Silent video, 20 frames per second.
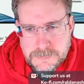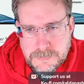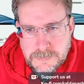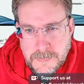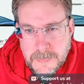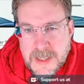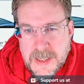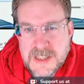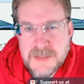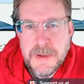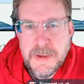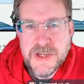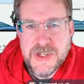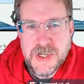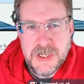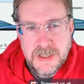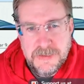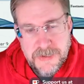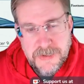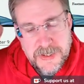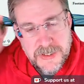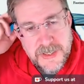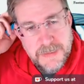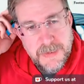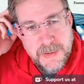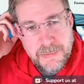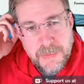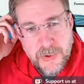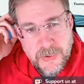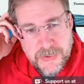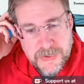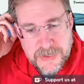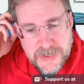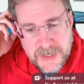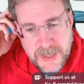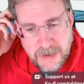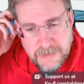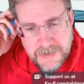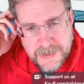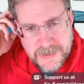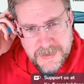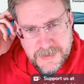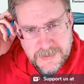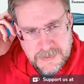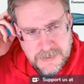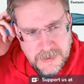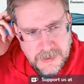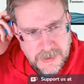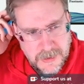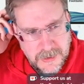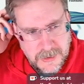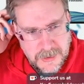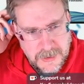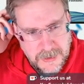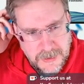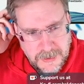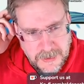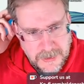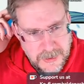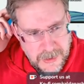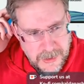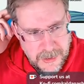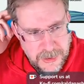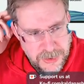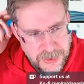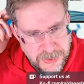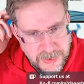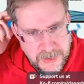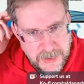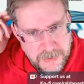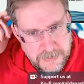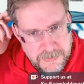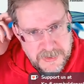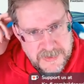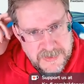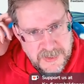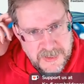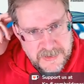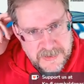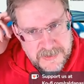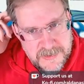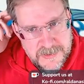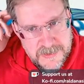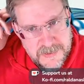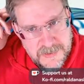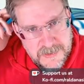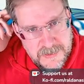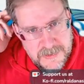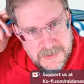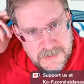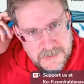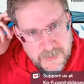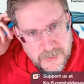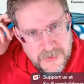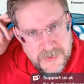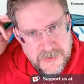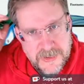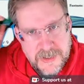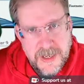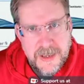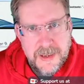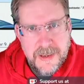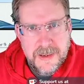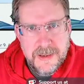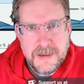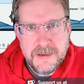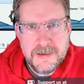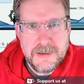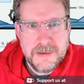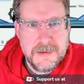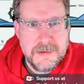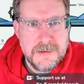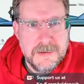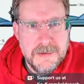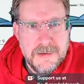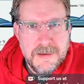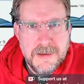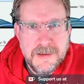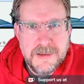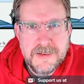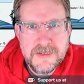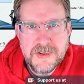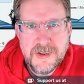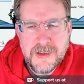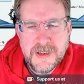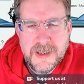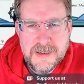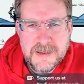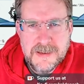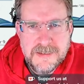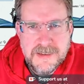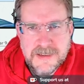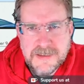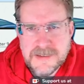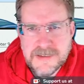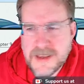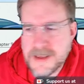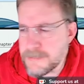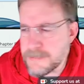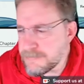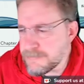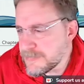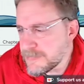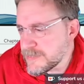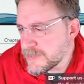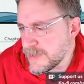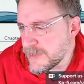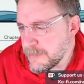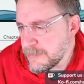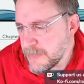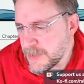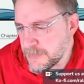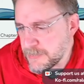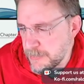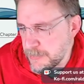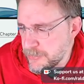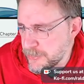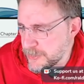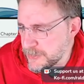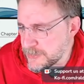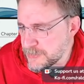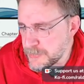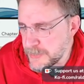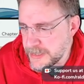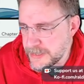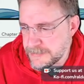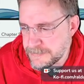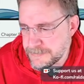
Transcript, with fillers: Especially if you're a Demi-Monde character. I think it resets once a day at a, set, at a set time, so that must be pretty sweet.